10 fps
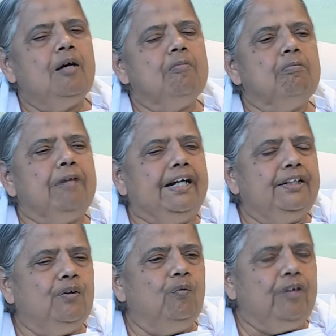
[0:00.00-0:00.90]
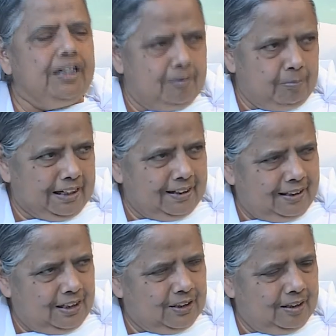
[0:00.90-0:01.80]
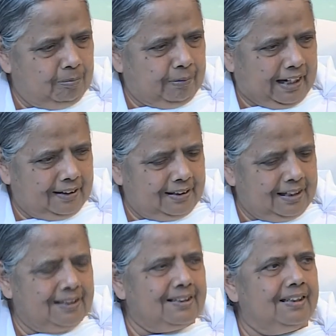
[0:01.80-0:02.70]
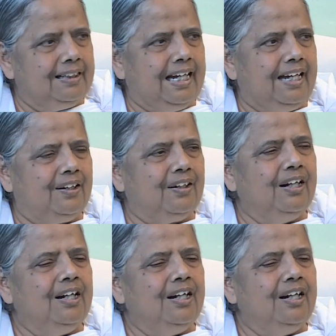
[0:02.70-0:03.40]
but with meditation practice, their